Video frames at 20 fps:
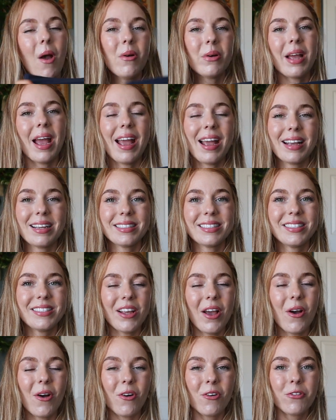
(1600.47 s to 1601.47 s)
Okay,
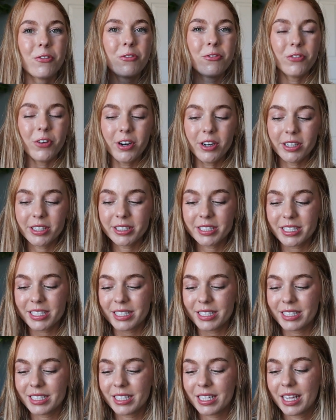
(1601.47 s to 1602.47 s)
so
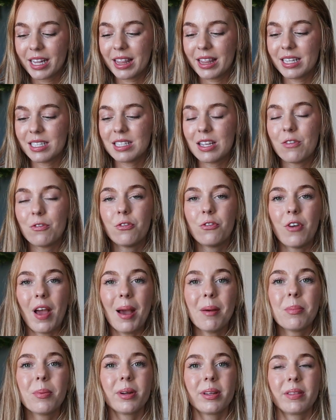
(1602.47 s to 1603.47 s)
first, this
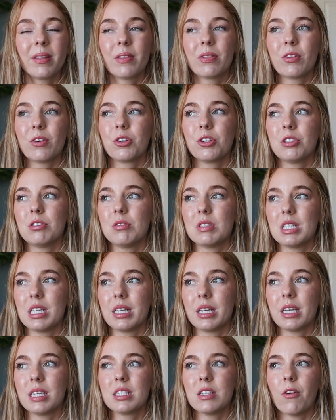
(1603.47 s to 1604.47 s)
fabric that they're
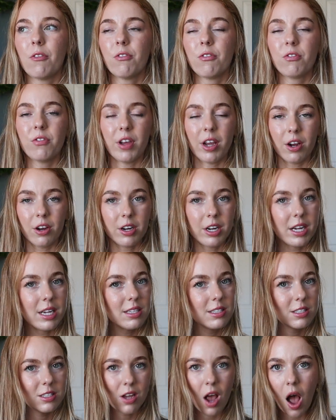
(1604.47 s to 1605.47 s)
using is a
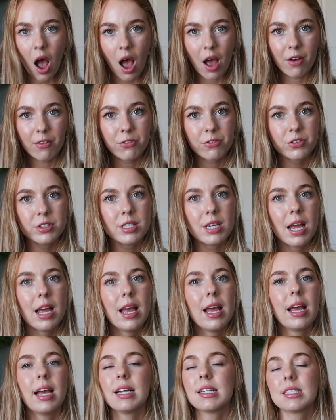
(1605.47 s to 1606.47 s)
very soft,
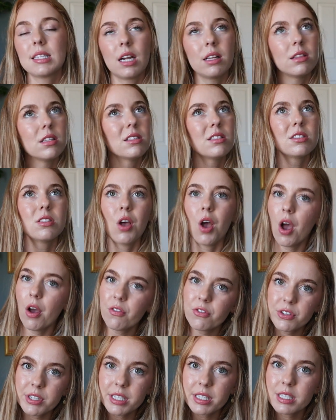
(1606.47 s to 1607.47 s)
it's not the
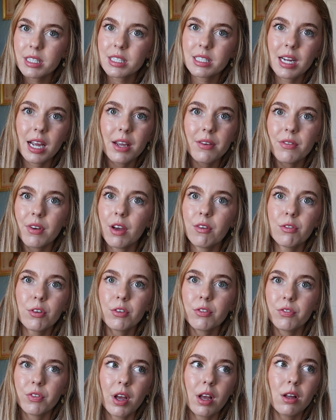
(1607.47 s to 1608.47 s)
softest I've
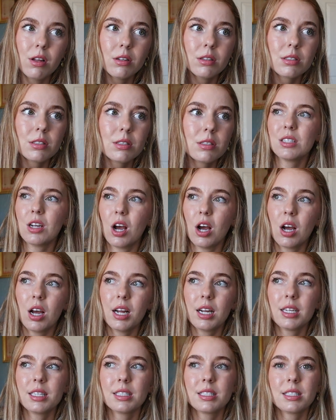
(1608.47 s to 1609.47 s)
ever felt,
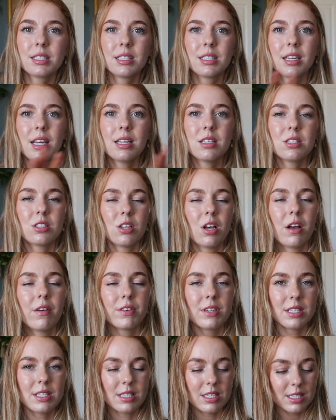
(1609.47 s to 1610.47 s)
not as
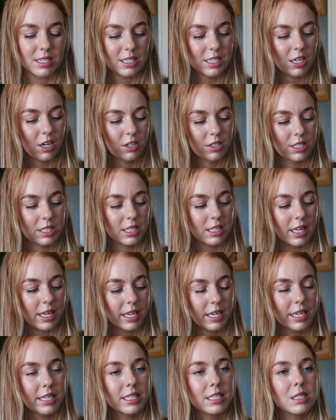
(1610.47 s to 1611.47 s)
soft as the CRZ
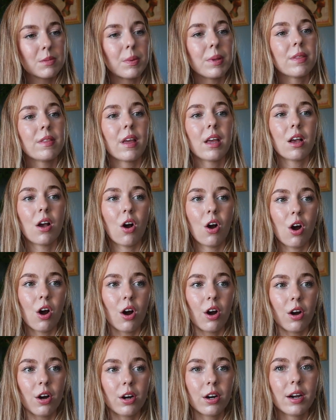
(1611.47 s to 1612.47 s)
leggings, but they
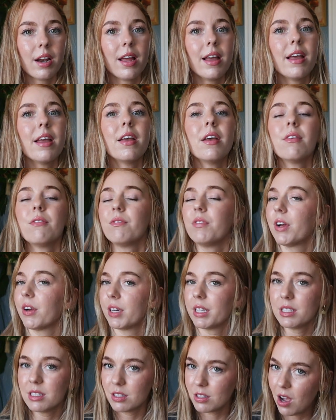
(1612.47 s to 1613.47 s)
are
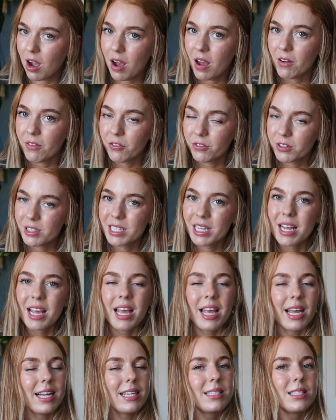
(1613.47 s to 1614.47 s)
very soft.
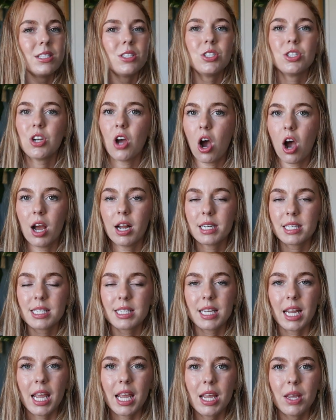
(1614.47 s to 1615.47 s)
It's
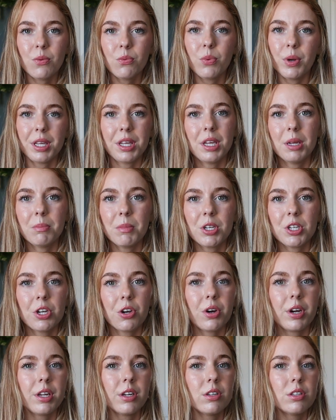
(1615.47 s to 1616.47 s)
not a wicking
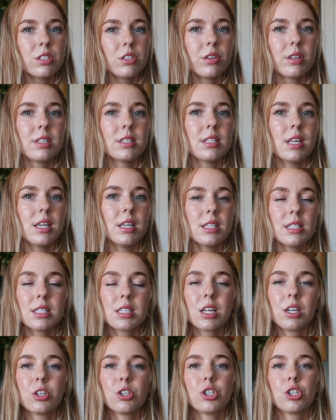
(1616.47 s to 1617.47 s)
material, so this
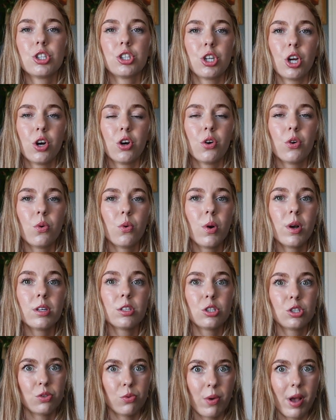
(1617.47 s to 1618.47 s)
is gonna show
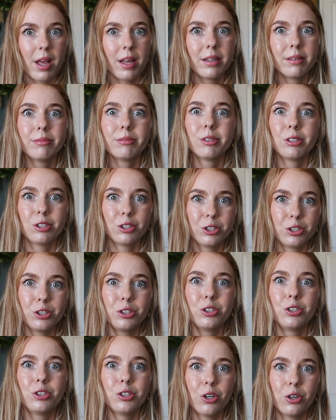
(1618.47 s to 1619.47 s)
sweat. It
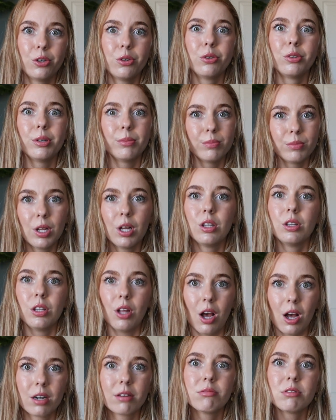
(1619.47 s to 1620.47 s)
showed a
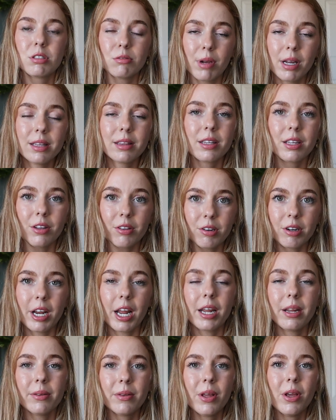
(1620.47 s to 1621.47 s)
lot of sweat the other
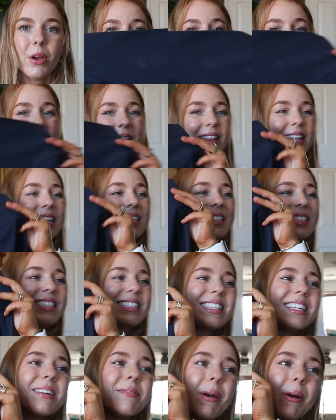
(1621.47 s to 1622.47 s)
day. This
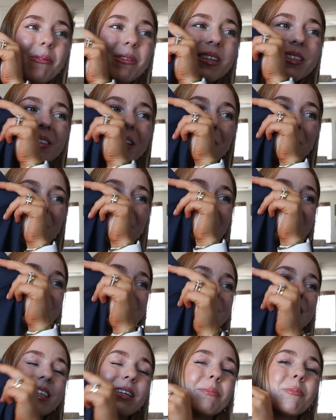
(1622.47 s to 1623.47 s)
seam, I wanna talk about
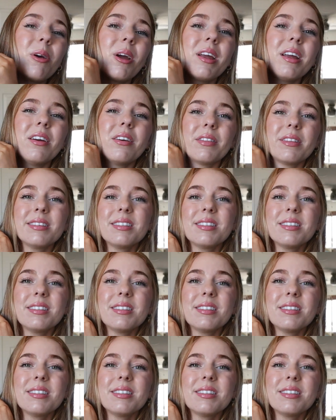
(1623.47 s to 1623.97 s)
this seam right here.